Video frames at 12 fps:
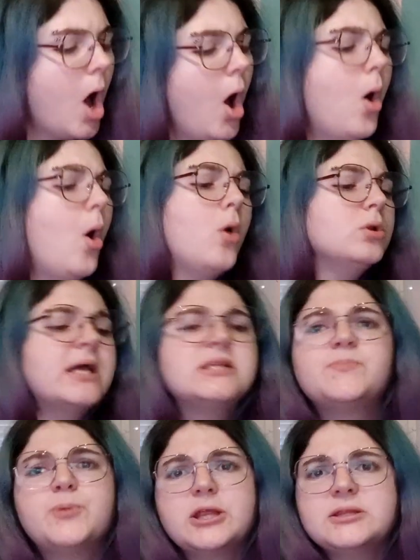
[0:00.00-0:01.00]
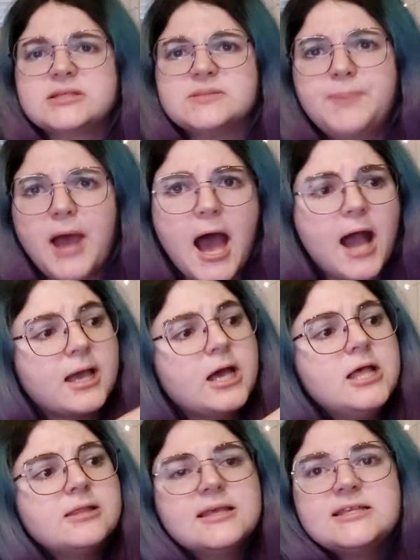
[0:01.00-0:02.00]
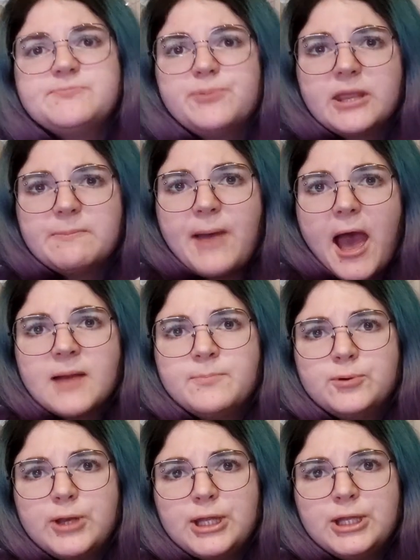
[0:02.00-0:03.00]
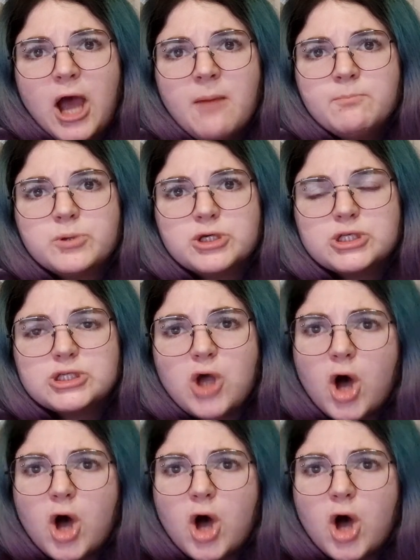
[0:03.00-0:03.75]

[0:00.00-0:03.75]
let's bring this back. Let's bring back putting numbers